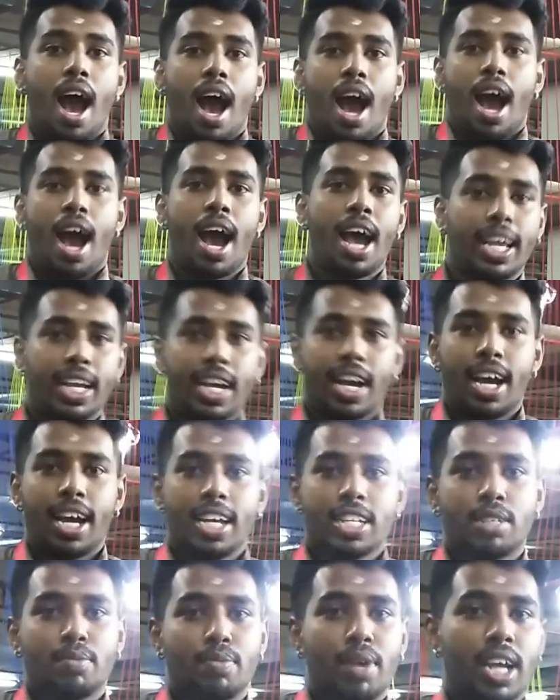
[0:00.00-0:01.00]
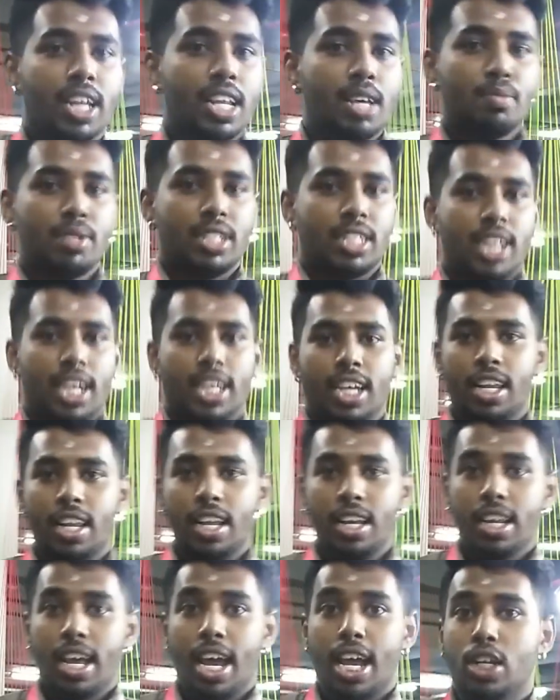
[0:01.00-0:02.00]
Hi guys, my name is
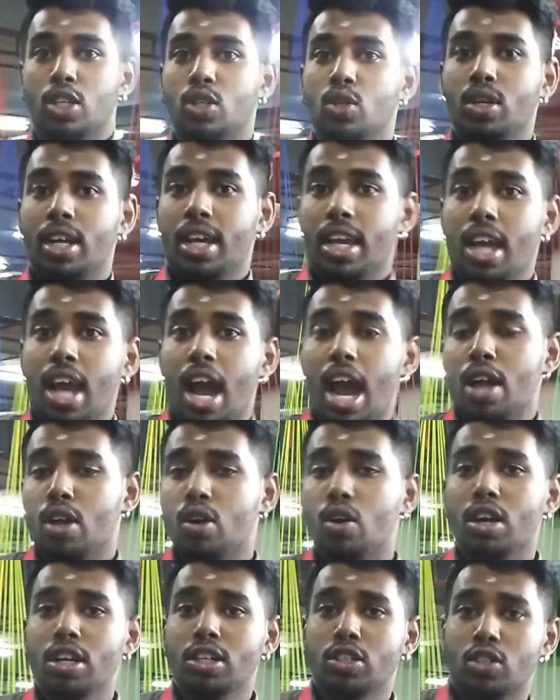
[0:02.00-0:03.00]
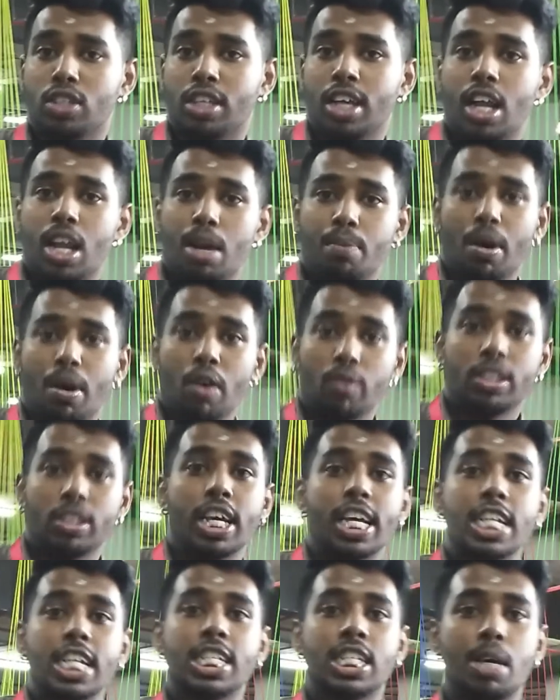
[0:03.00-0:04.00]
Akilan and today I'm going to tell about the
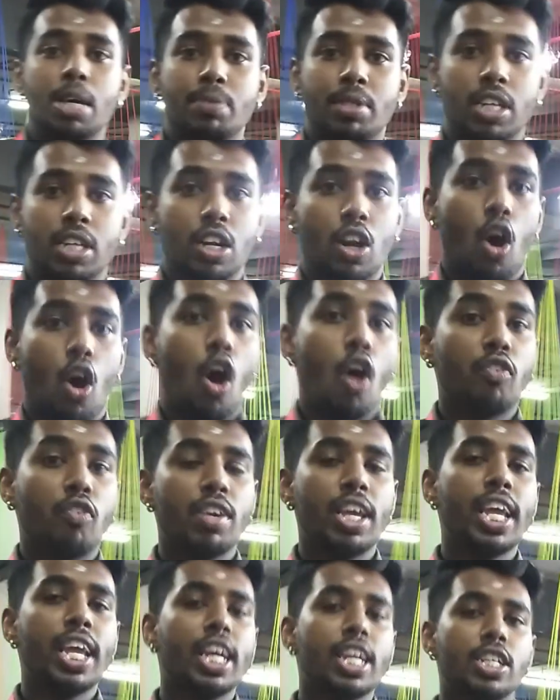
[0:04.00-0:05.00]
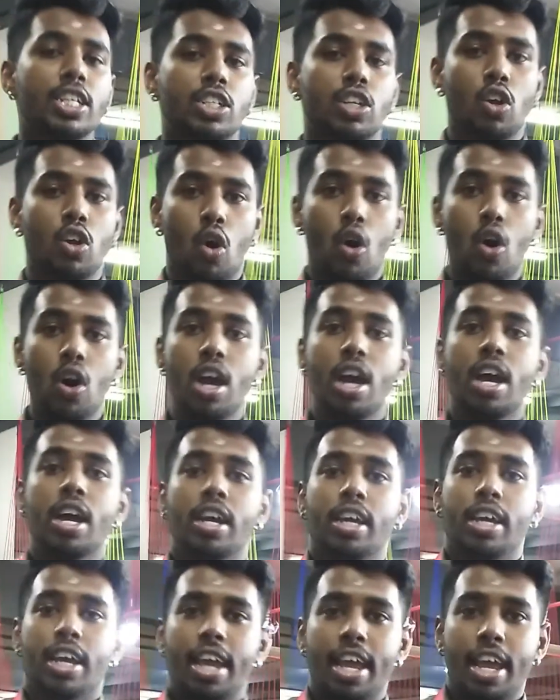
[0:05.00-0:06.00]
reception of English law
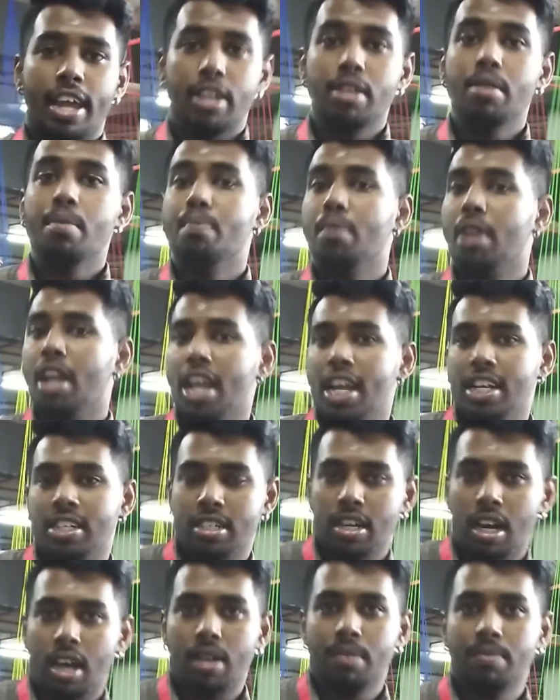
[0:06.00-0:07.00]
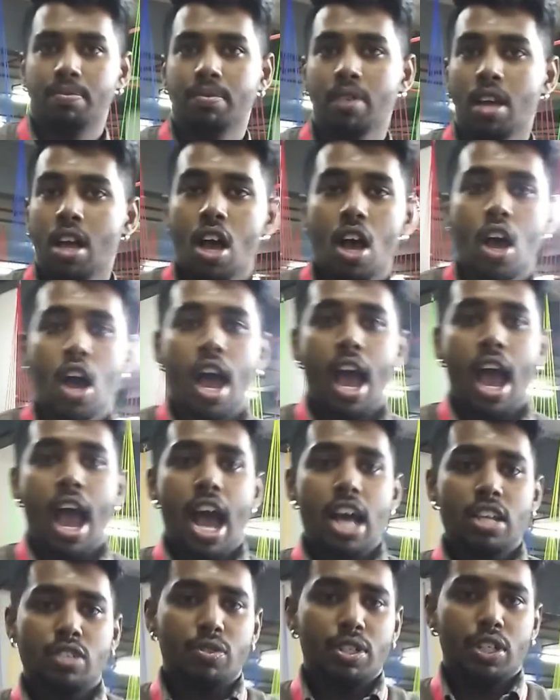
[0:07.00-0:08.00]
in Malaysia.
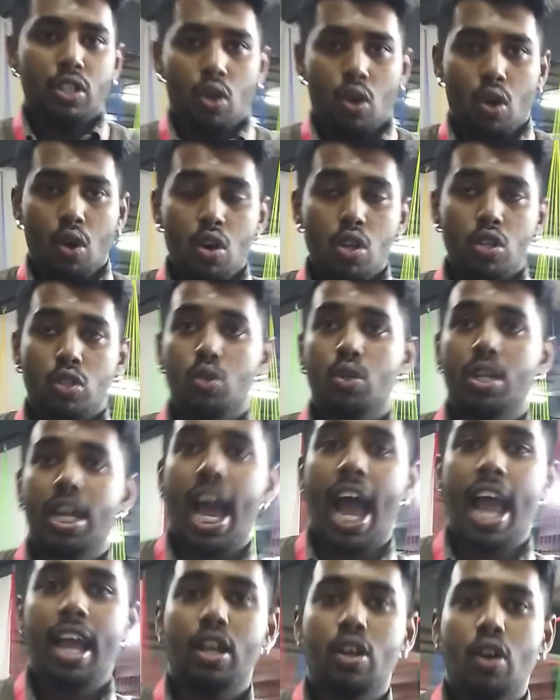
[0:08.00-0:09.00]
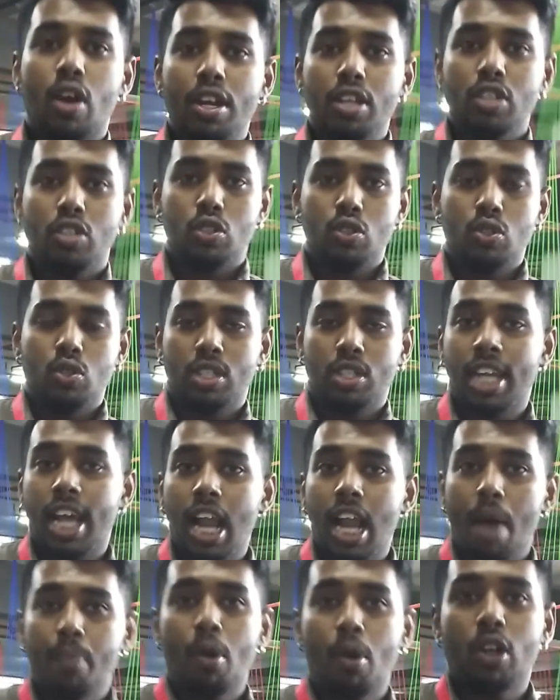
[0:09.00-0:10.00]
As we know, today I'm going to tell
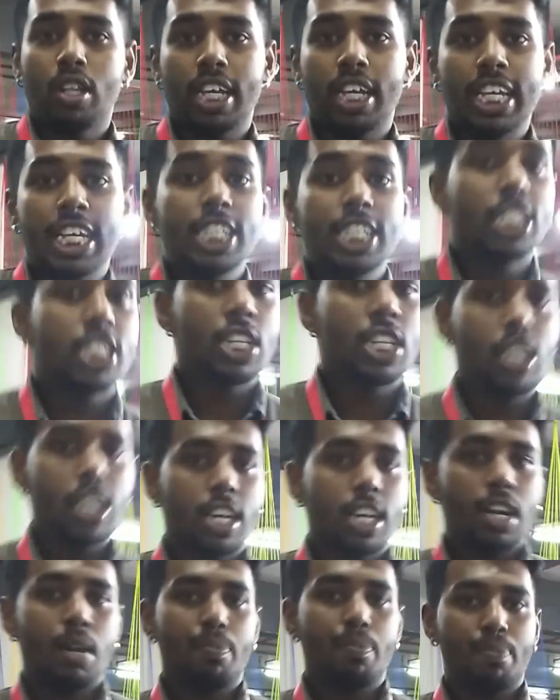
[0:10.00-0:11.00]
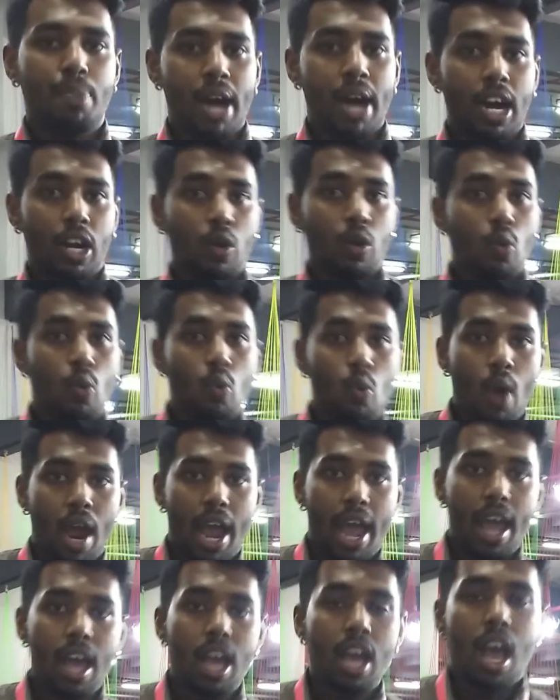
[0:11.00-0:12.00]
about the historical part where